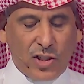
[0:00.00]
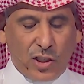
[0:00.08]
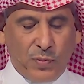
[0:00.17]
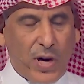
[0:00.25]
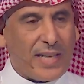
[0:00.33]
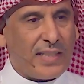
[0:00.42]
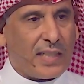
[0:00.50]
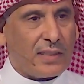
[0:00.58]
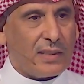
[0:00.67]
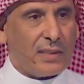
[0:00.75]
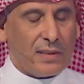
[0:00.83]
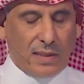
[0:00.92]

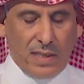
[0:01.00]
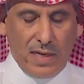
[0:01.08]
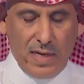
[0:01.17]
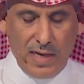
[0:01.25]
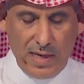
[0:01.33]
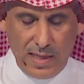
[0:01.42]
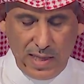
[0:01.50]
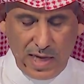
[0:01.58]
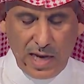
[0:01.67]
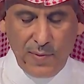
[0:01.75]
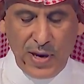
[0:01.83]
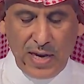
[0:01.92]
product, the
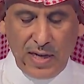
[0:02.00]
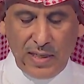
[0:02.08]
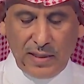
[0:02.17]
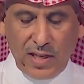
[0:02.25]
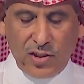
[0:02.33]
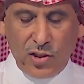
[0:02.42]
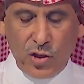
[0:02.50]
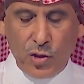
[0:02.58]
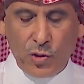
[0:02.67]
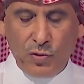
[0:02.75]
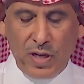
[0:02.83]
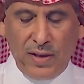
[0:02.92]
chemical industry
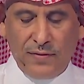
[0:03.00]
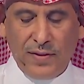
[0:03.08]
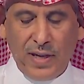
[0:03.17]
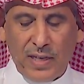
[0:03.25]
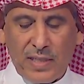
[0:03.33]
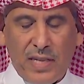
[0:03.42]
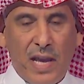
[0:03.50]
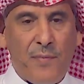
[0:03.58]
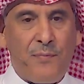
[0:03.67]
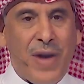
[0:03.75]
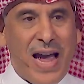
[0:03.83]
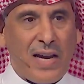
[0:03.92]
usually feels the
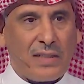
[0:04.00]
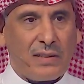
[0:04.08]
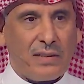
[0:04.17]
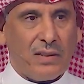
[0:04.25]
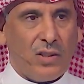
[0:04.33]
impact